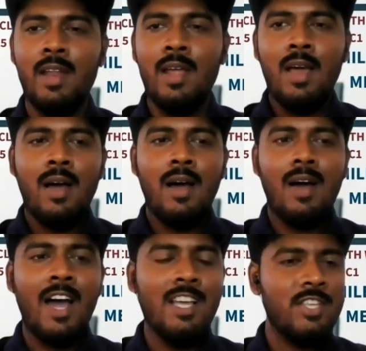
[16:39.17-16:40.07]
And
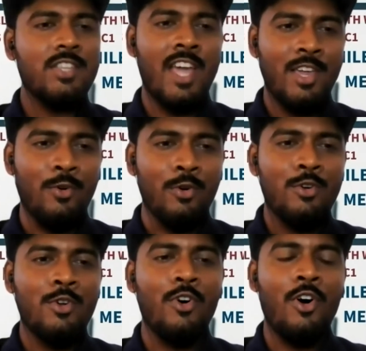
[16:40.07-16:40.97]
I say thank
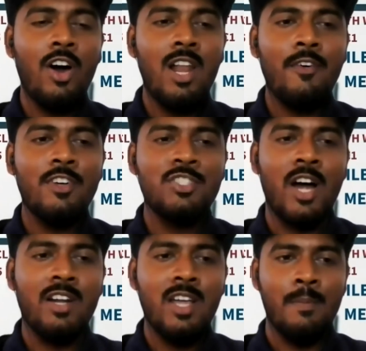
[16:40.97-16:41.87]
you to all our
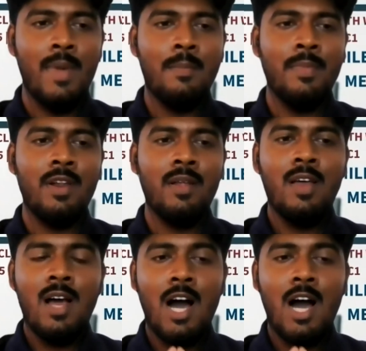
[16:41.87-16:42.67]
charter member,